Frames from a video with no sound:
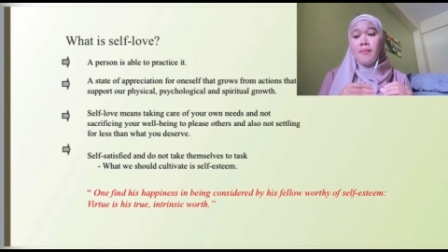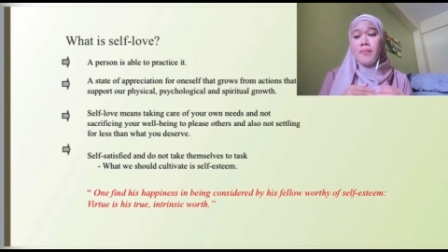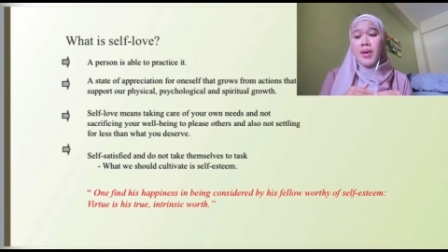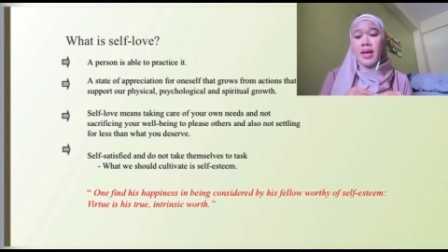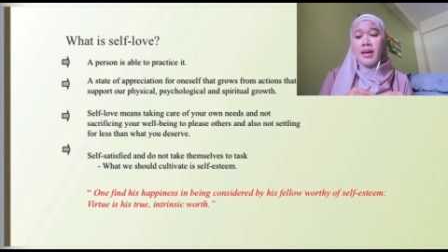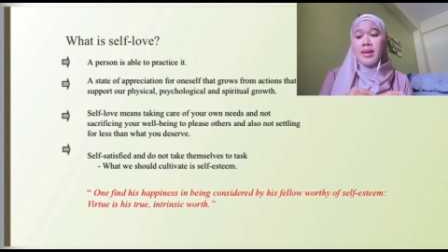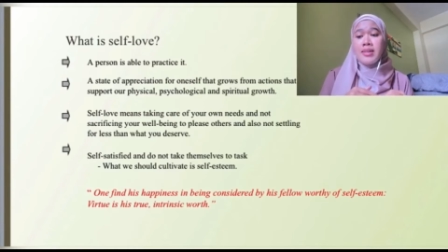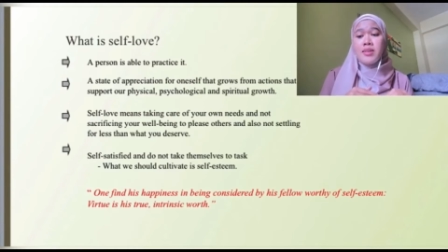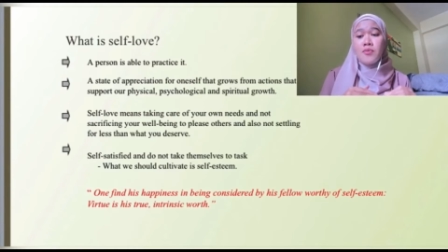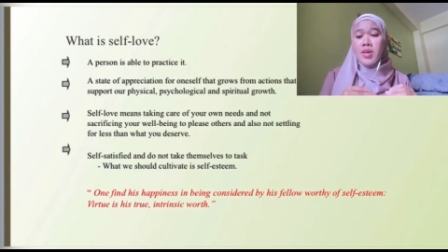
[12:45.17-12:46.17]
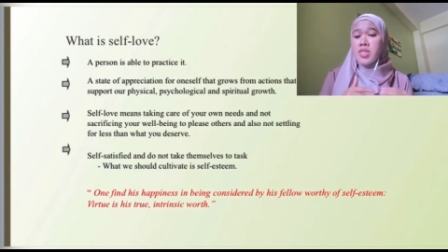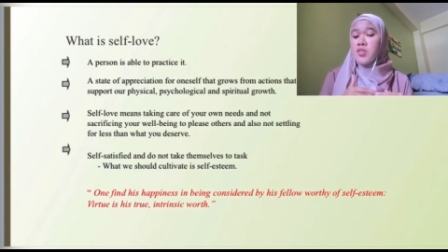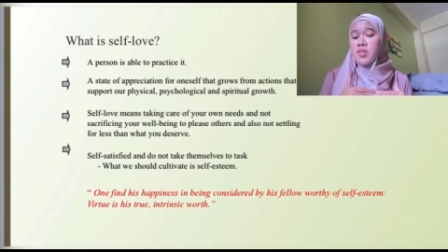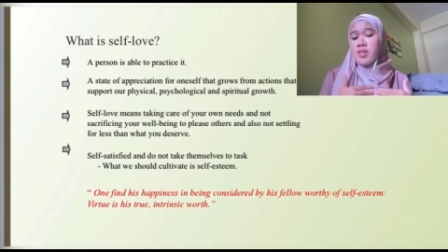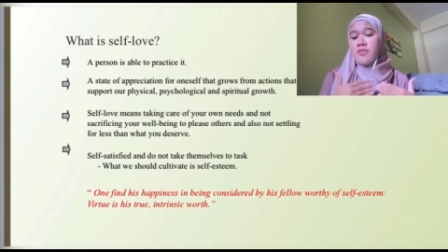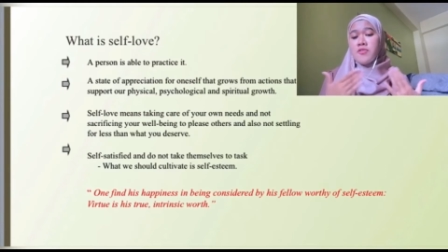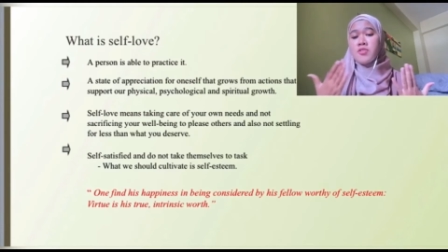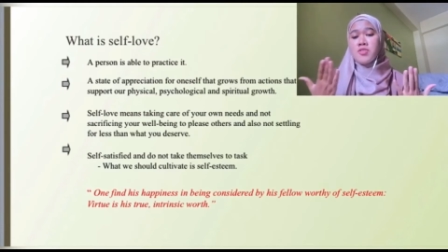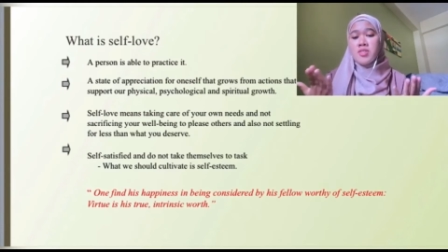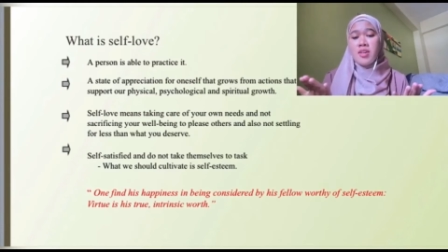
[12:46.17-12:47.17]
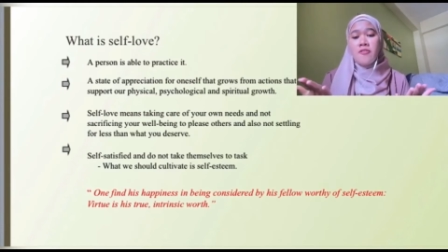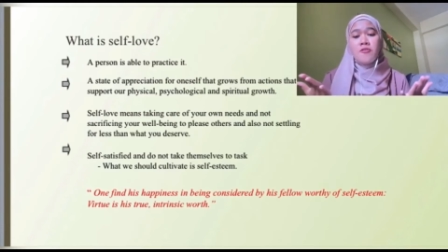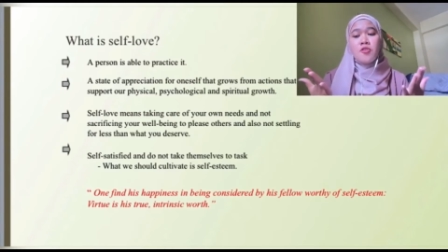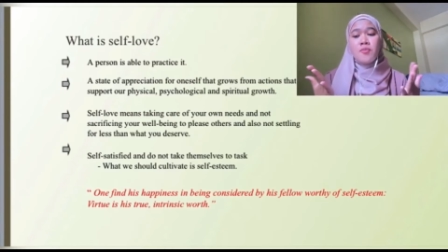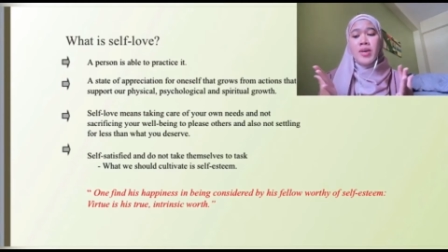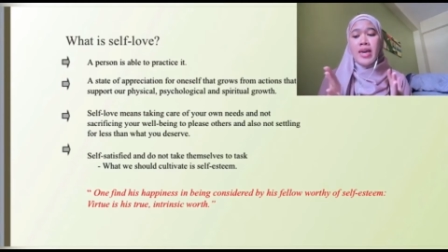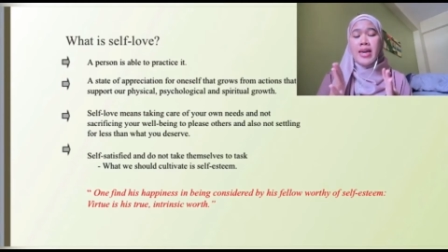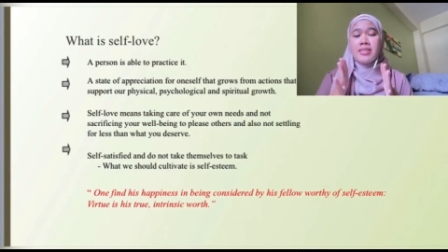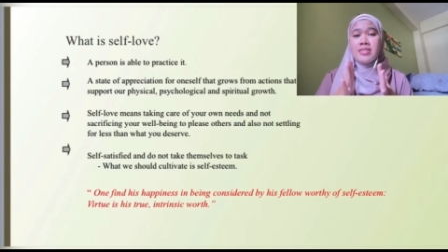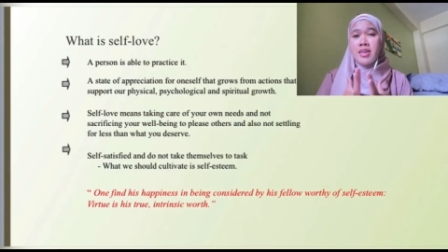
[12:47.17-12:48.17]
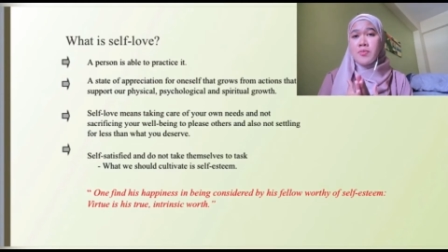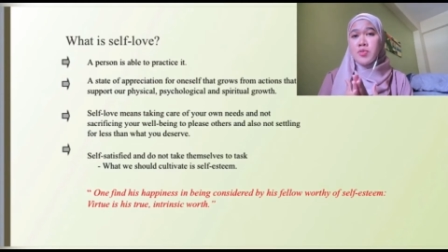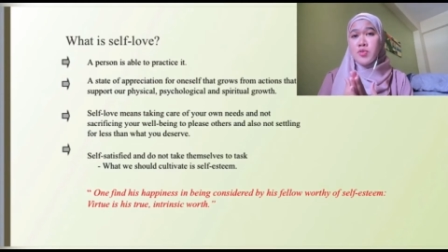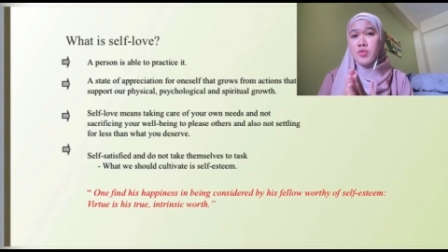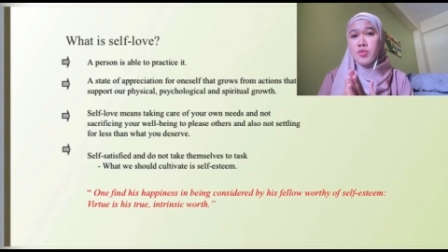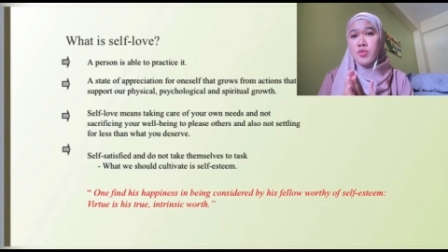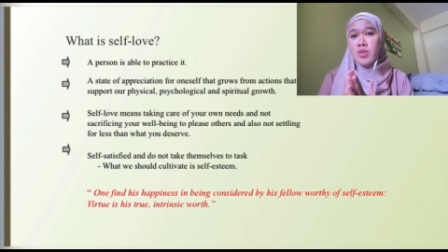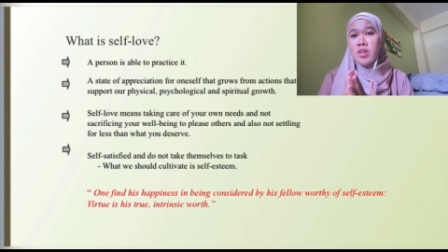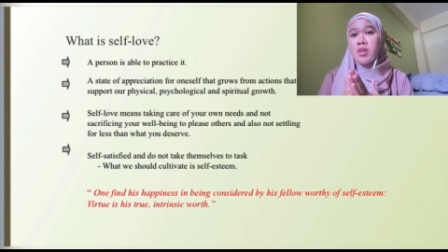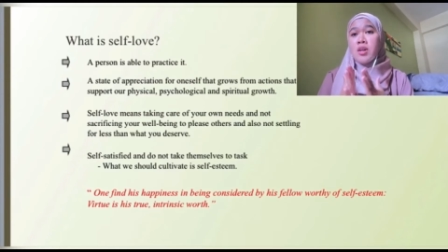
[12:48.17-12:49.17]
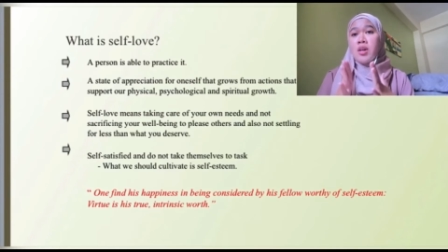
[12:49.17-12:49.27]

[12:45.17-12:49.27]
But when you love yourself, you may accept your,